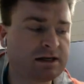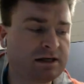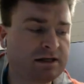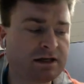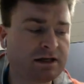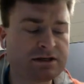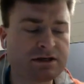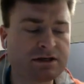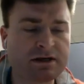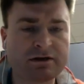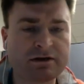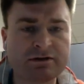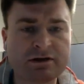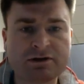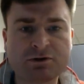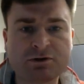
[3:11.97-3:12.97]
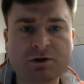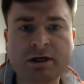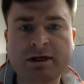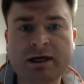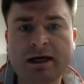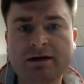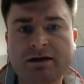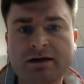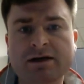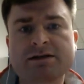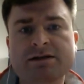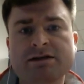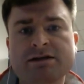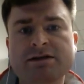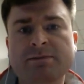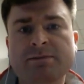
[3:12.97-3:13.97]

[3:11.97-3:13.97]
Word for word: addiction and, and treating adolescents